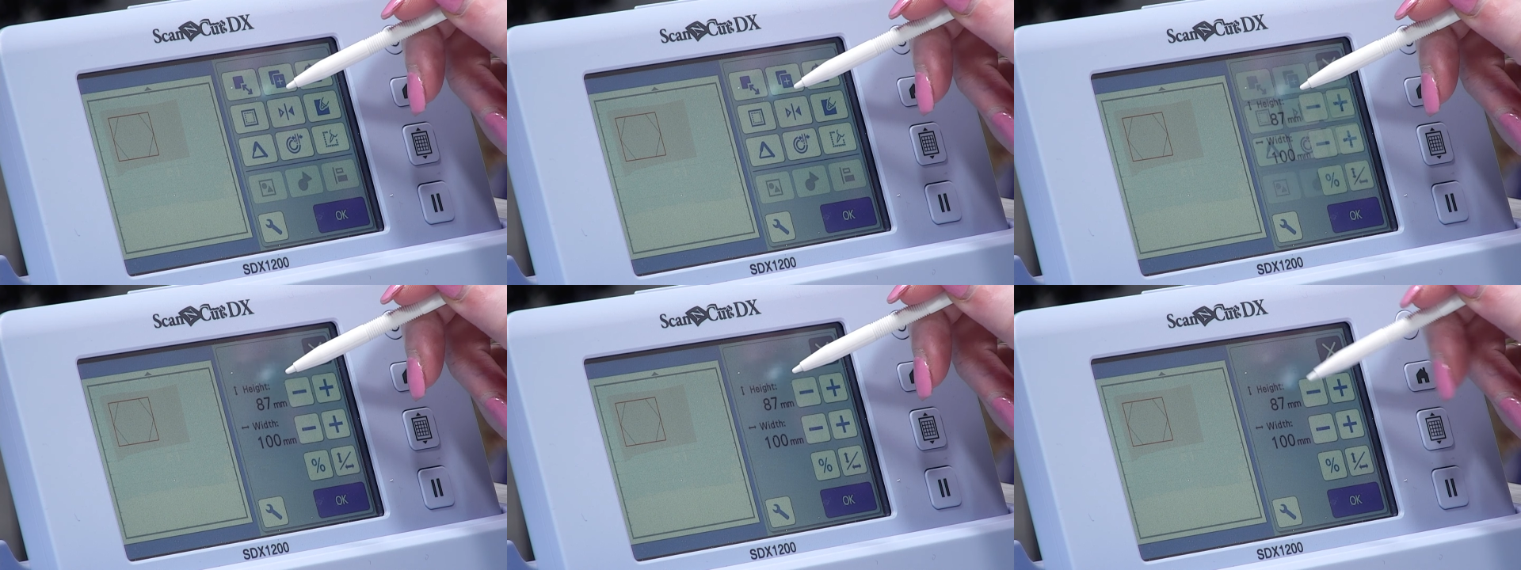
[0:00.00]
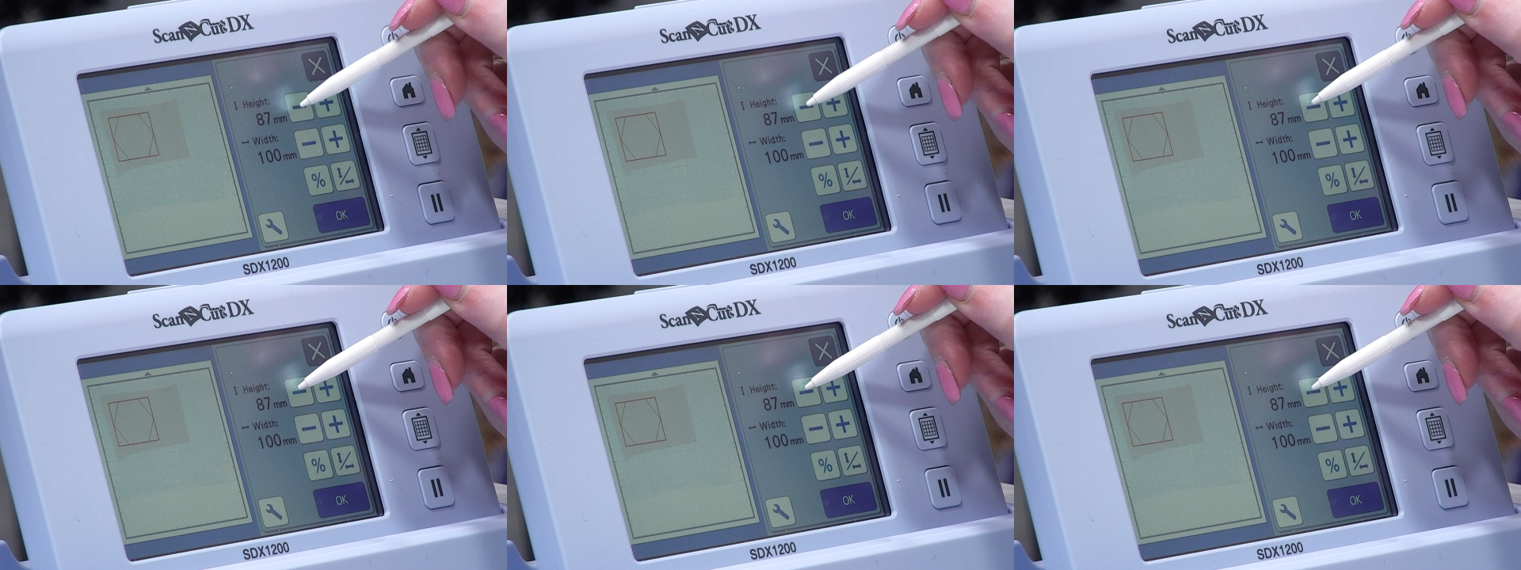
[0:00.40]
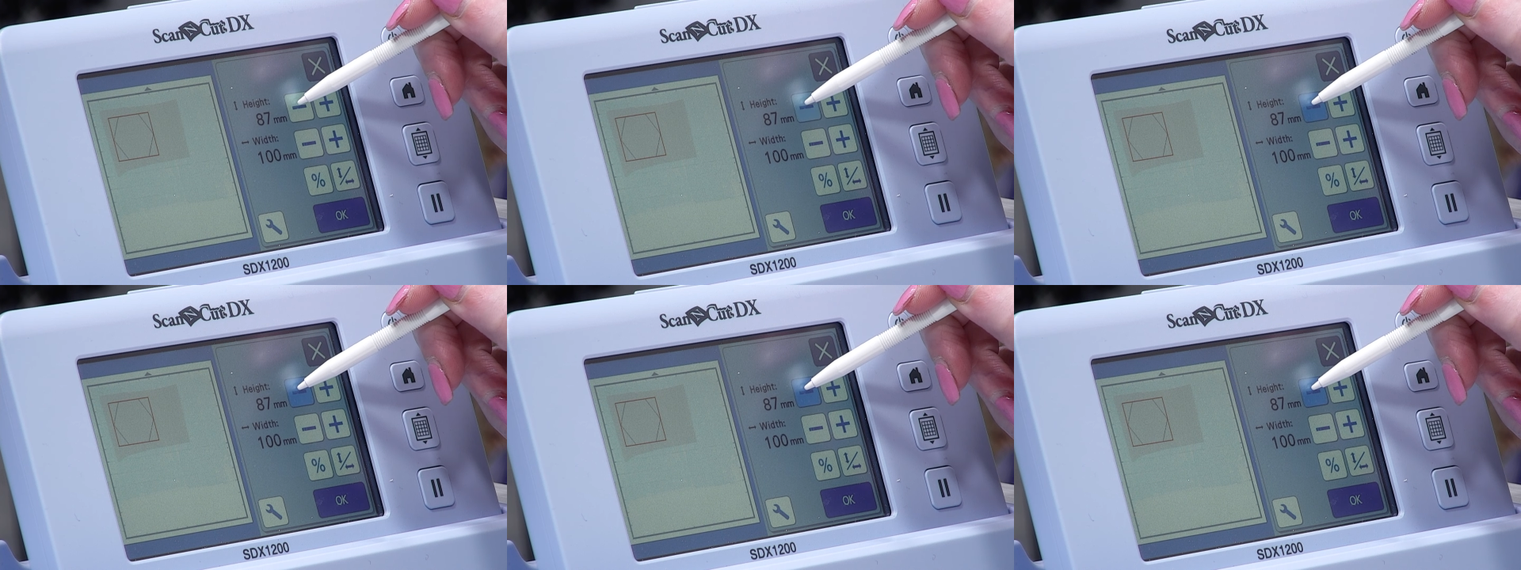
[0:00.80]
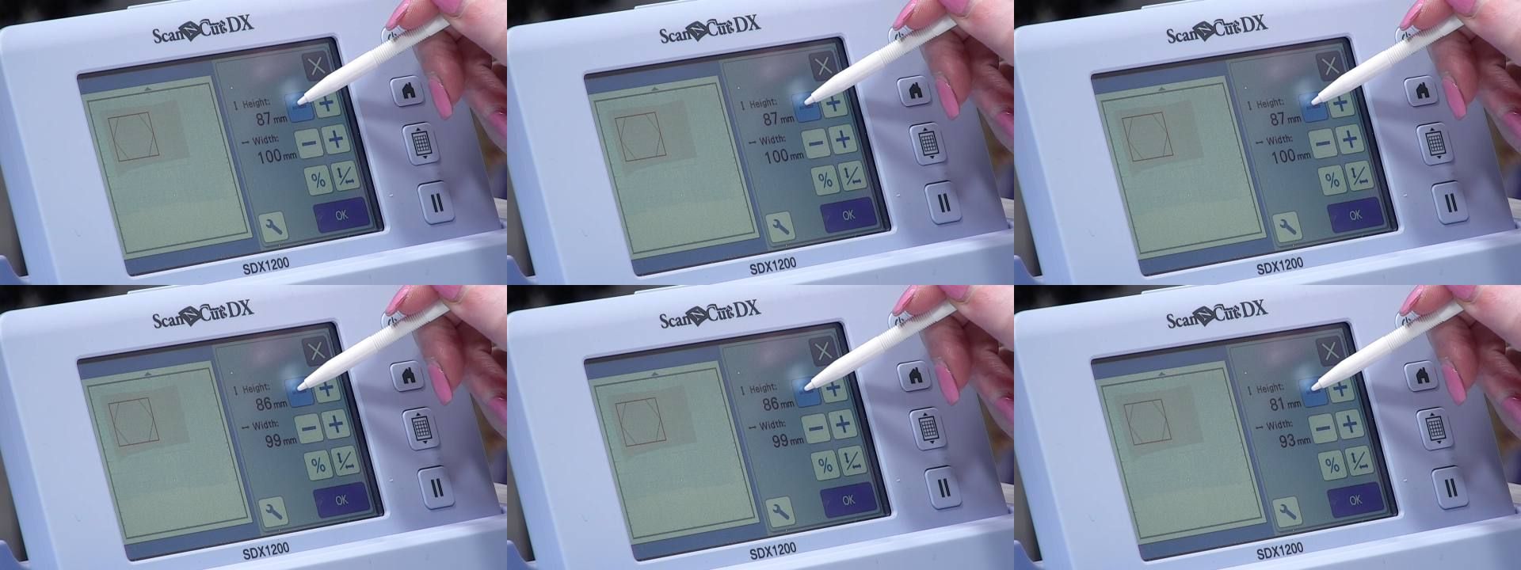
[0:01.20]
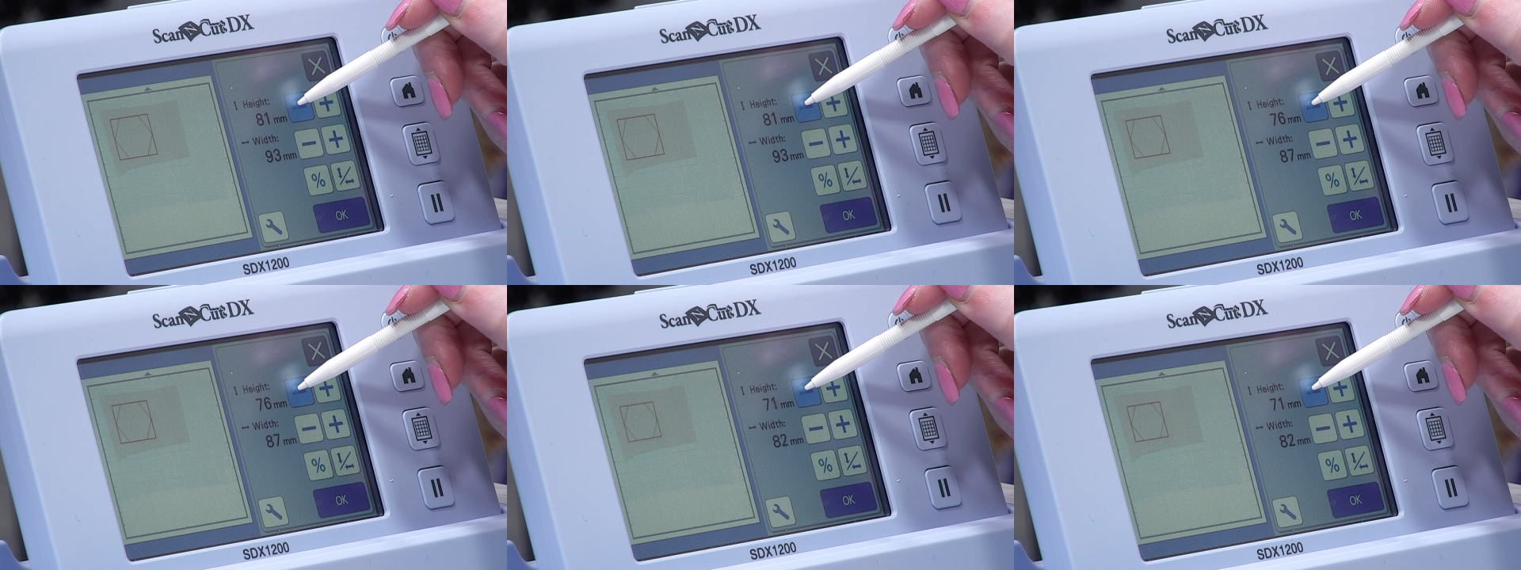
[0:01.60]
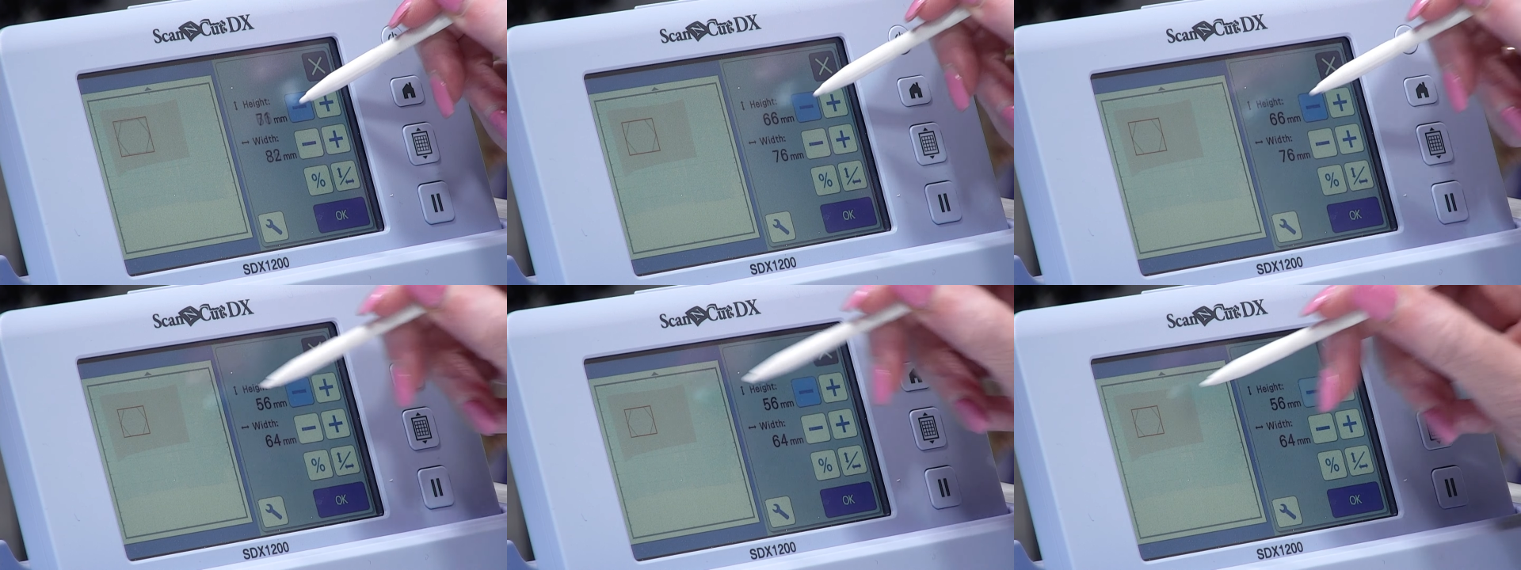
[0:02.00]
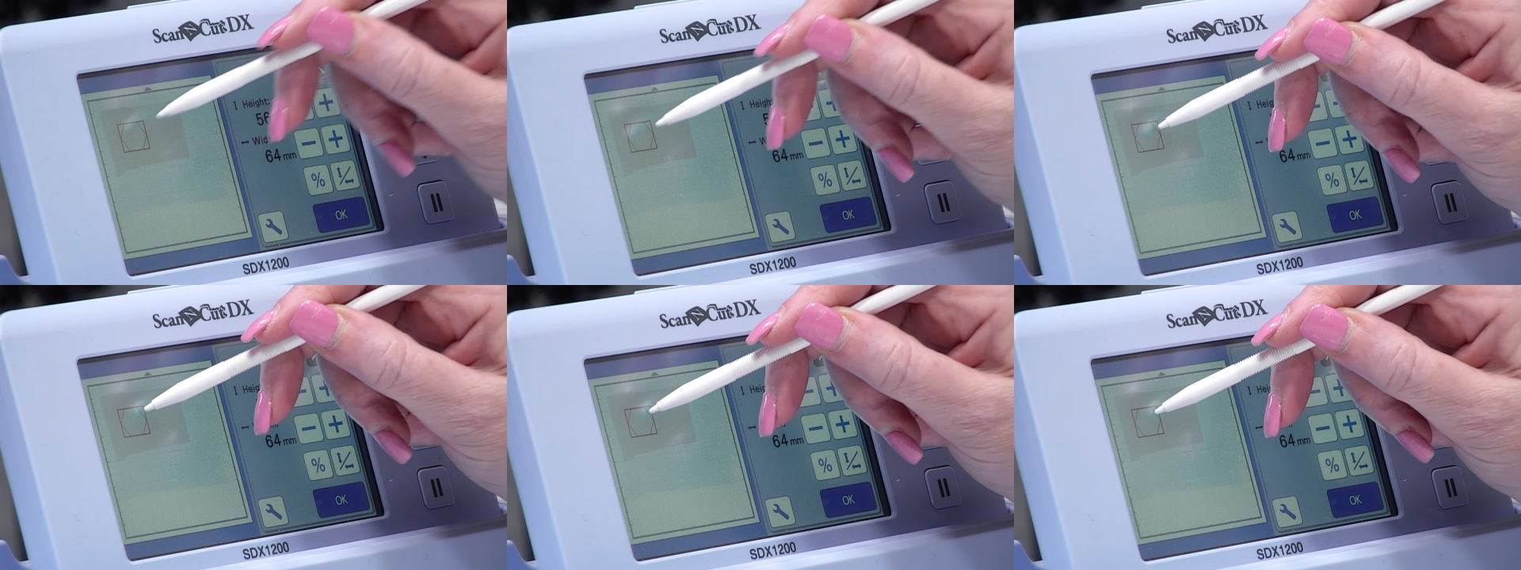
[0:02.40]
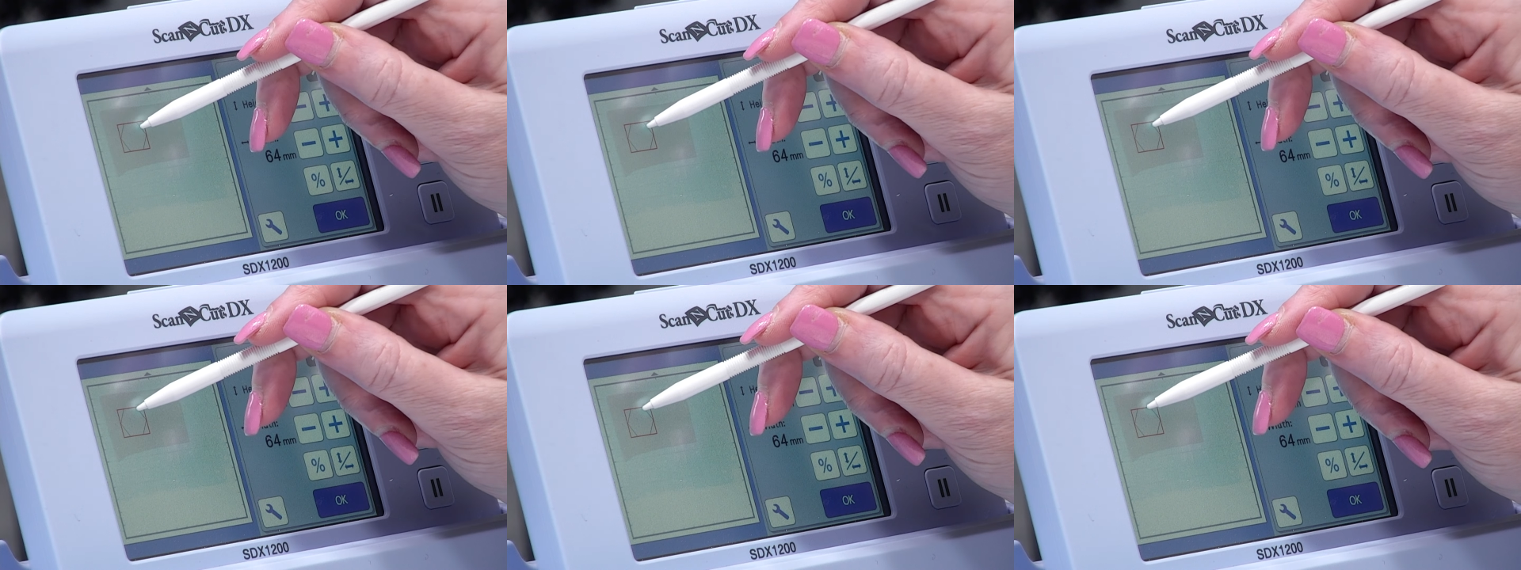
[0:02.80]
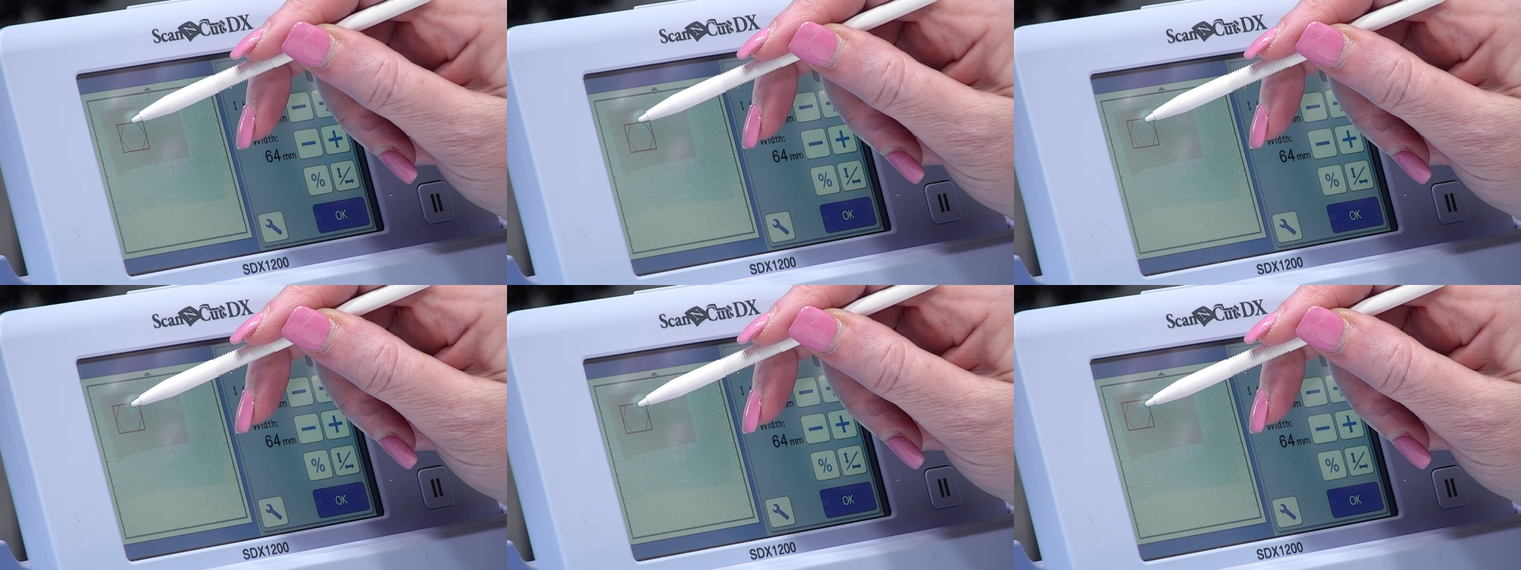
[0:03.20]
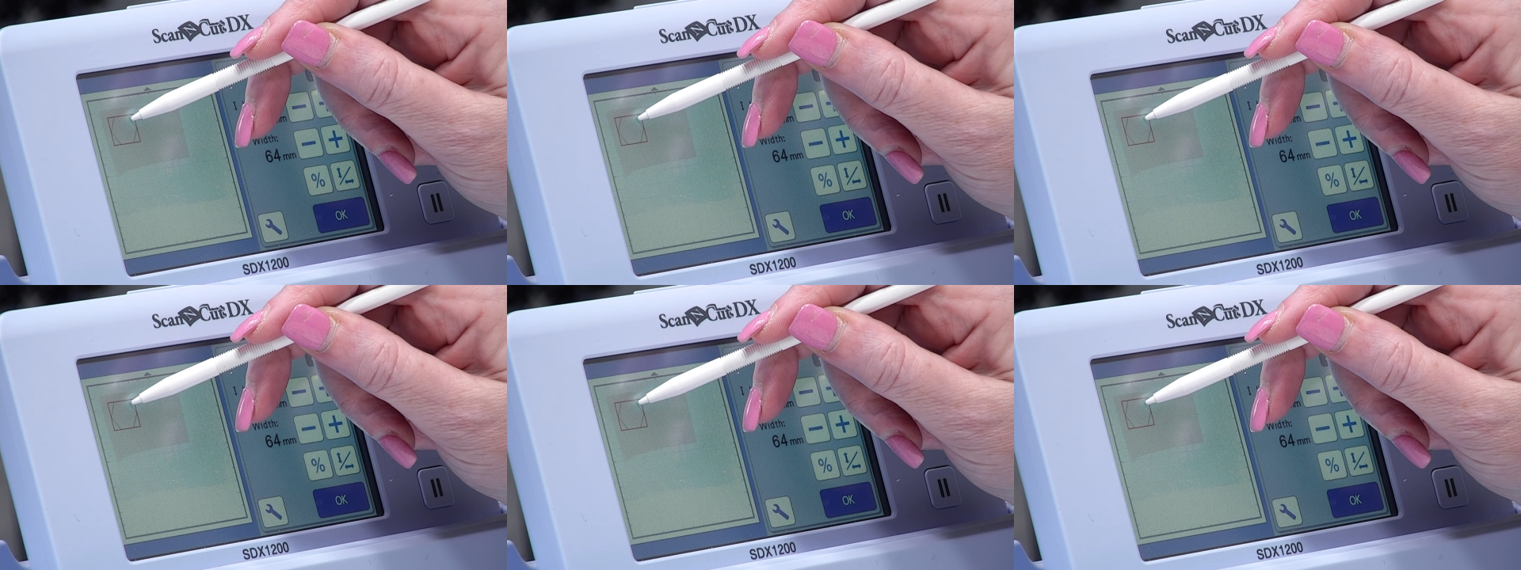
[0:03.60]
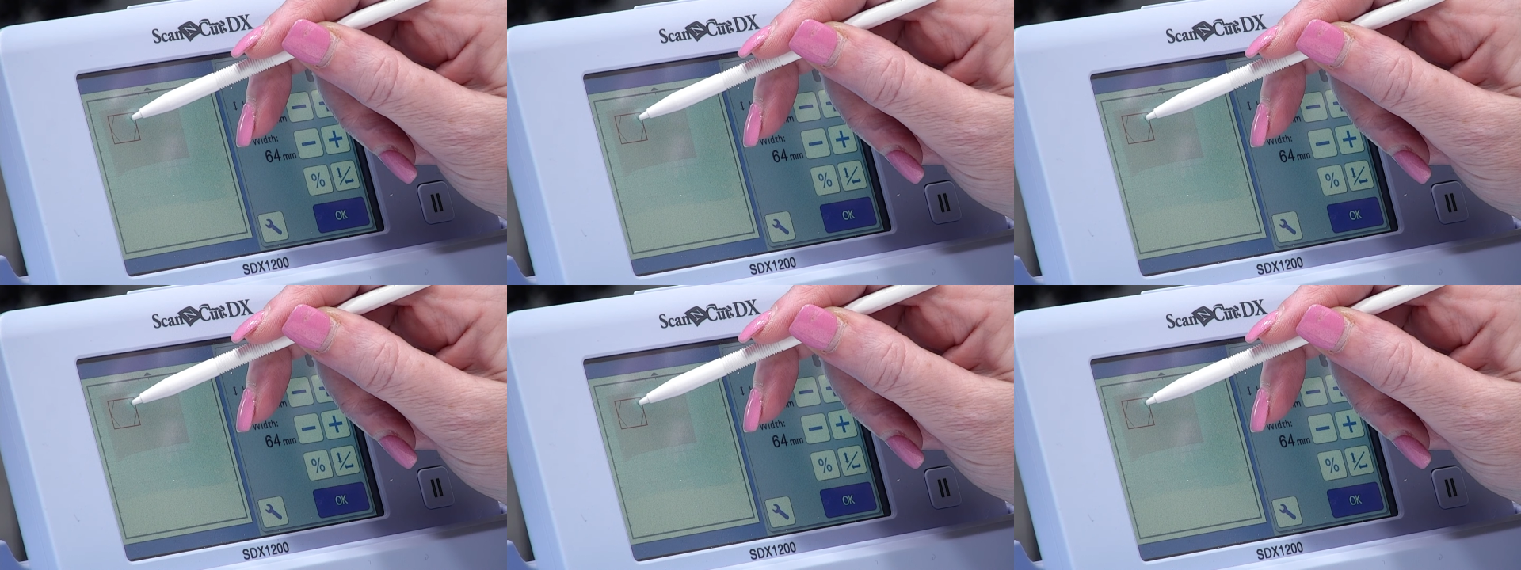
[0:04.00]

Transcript: No face is visible, so there are no lips to read.